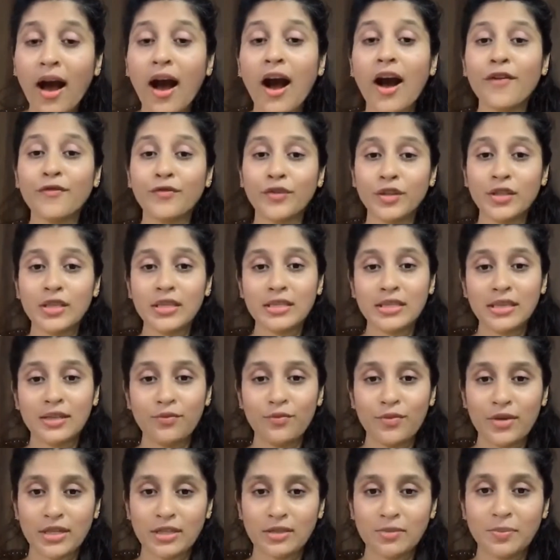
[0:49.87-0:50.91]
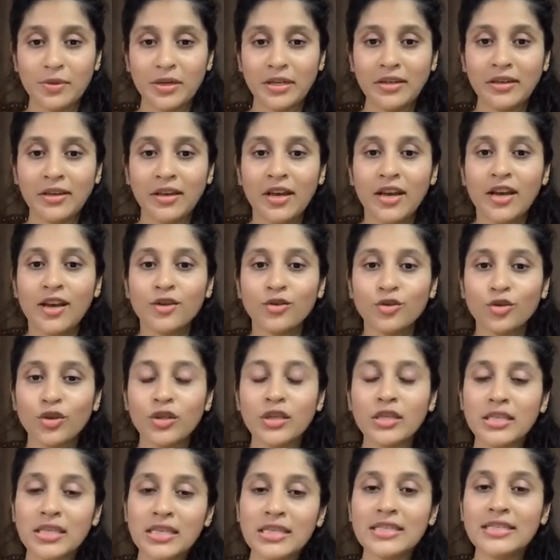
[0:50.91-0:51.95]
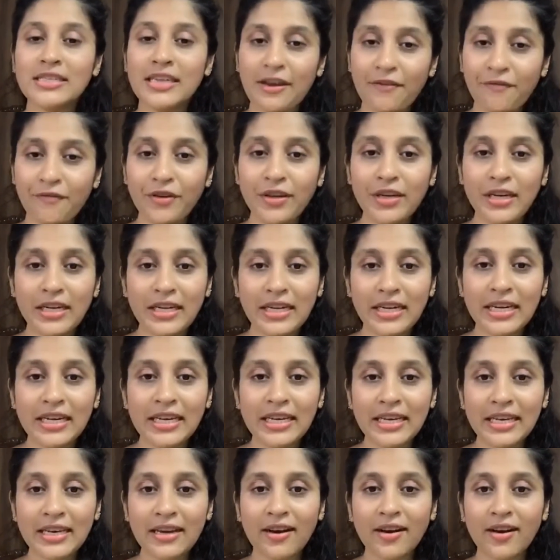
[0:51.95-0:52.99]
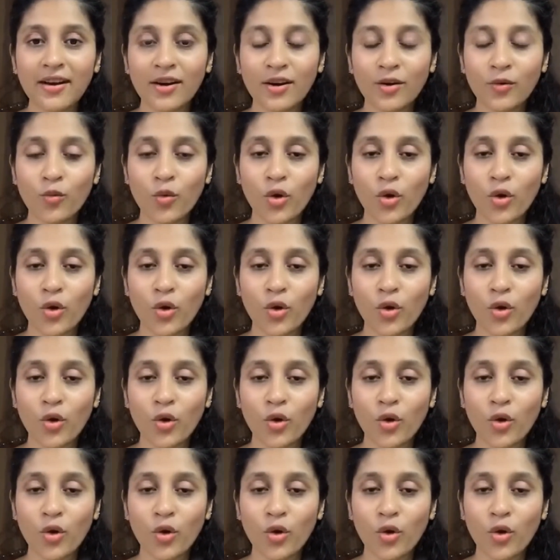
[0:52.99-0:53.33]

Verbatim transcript: after this investment so this is definitely uh,